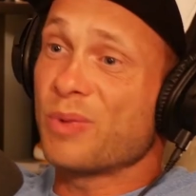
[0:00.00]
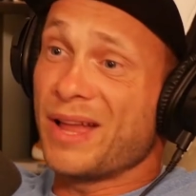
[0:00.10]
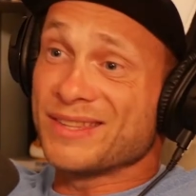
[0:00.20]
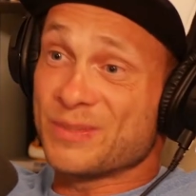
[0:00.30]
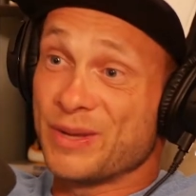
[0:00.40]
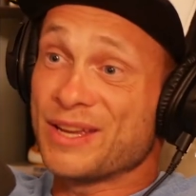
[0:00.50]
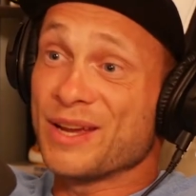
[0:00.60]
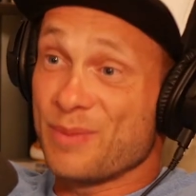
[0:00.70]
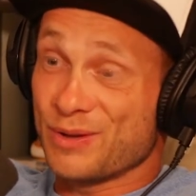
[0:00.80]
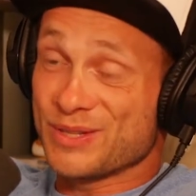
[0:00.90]
your plan?
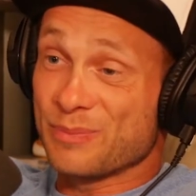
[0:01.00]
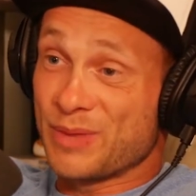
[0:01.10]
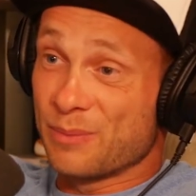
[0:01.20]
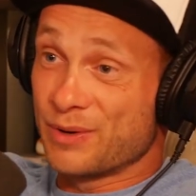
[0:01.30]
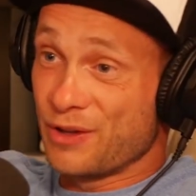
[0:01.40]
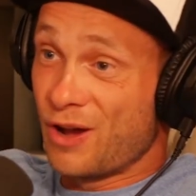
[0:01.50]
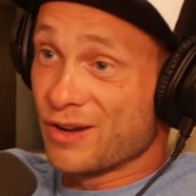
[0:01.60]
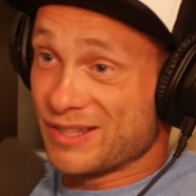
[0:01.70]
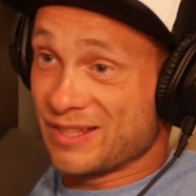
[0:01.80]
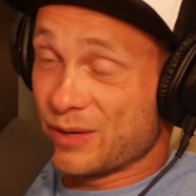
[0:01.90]
Speaking about September and
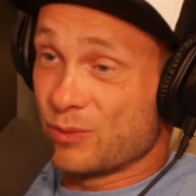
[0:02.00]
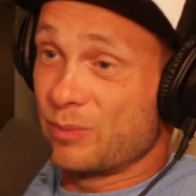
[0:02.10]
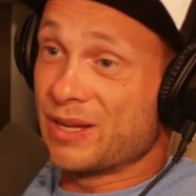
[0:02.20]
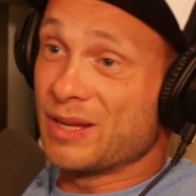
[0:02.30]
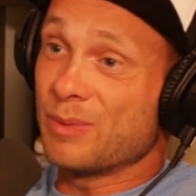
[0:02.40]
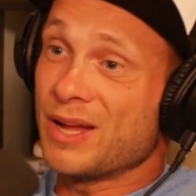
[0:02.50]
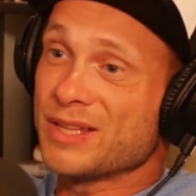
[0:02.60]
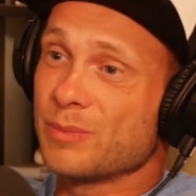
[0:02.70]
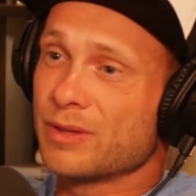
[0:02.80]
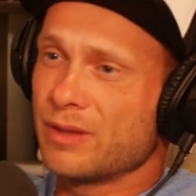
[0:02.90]
August, like we're making
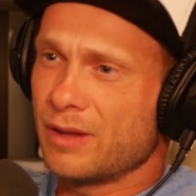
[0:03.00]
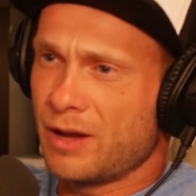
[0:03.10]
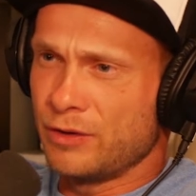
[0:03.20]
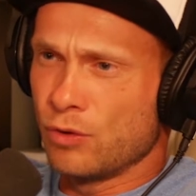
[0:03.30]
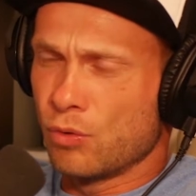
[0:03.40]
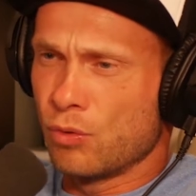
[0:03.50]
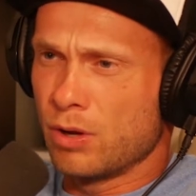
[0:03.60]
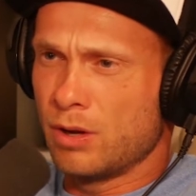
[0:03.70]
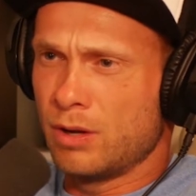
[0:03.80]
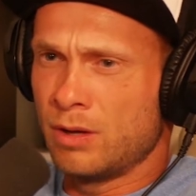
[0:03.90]
plans, but I
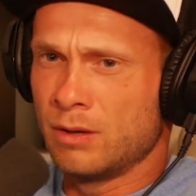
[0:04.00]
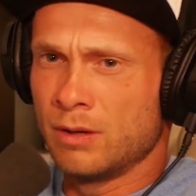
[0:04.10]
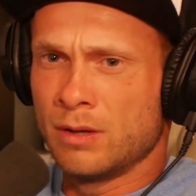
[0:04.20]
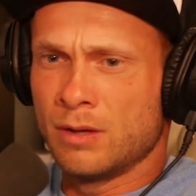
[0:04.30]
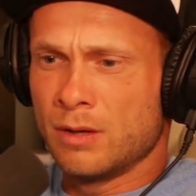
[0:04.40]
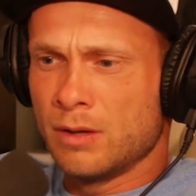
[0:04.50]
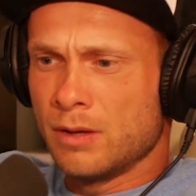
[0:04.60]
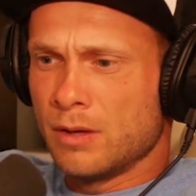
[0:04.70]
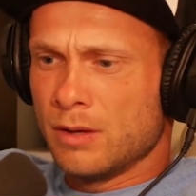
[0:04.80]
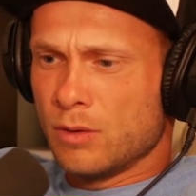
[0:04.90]
know
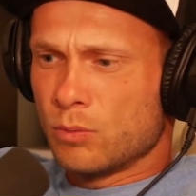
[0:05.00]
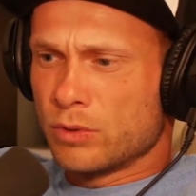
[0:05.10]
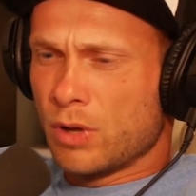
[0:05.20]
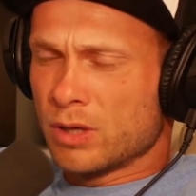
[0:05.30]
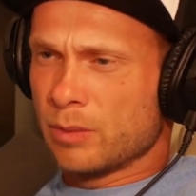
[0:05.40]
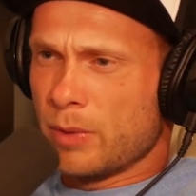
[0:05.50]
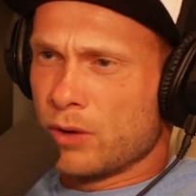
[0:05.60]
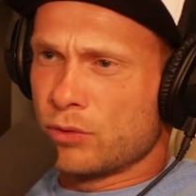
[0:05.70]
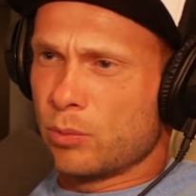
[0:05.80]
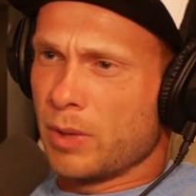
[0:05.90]
we talked
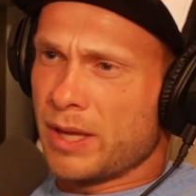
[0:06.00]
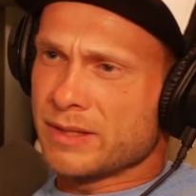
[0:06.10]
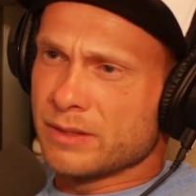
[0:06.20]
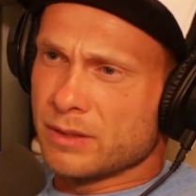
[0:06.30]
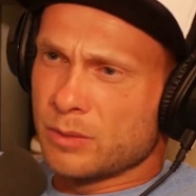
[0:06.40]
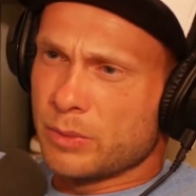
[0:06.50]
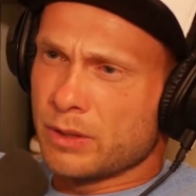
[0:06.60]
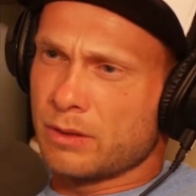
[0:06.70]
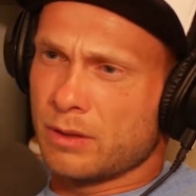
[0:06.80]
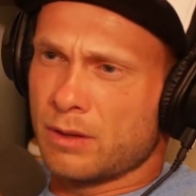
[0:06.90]
about your plans a little
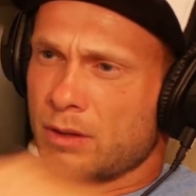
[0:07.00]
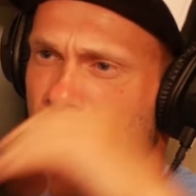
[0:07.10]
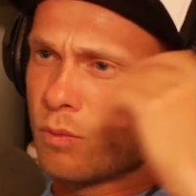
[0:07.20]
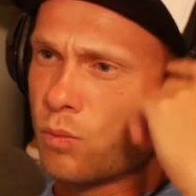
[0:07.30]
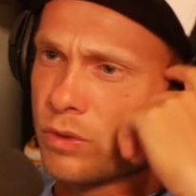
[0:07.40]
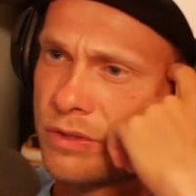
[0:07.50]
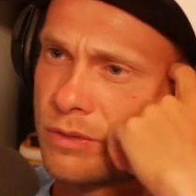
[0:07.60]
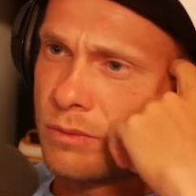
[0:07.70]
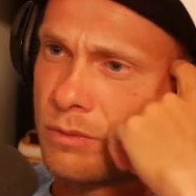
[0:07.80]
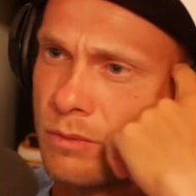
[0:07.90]
bit.
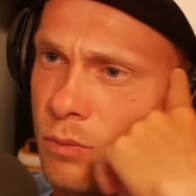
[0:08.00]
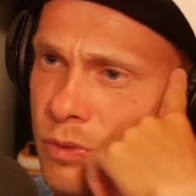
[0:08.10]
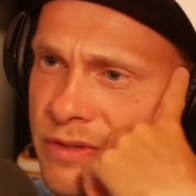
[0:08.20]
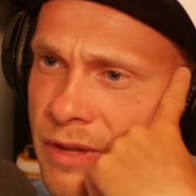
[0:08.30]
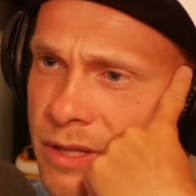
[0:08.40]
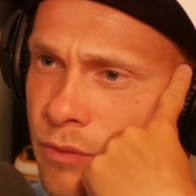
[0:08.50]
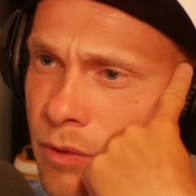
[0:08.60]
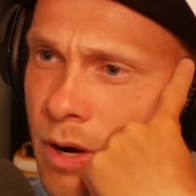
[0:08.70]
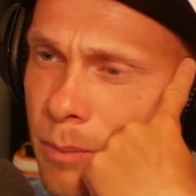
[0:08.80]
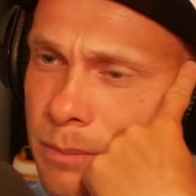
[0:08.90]
What's next
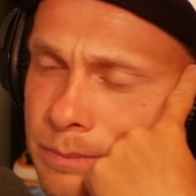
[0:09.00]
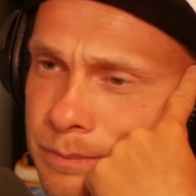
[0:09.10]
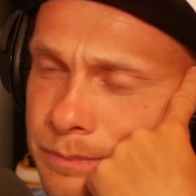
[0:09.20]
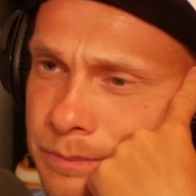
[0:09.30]
for Rob?